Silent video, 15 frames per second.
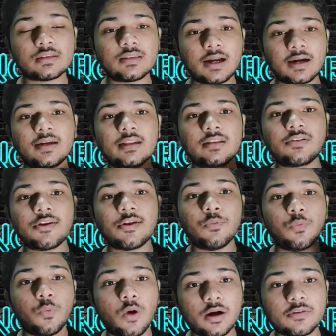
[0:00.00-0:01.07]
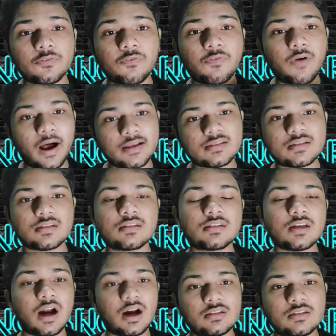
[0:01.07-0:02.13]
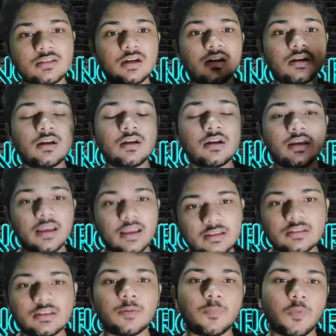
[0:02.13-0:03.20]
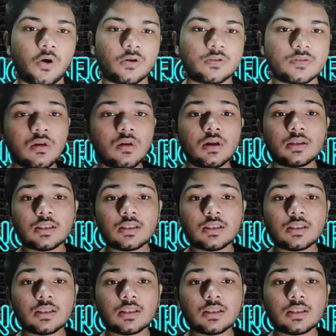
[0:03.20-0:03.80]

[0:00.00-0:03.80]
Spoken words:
33 watt fast charger in the box.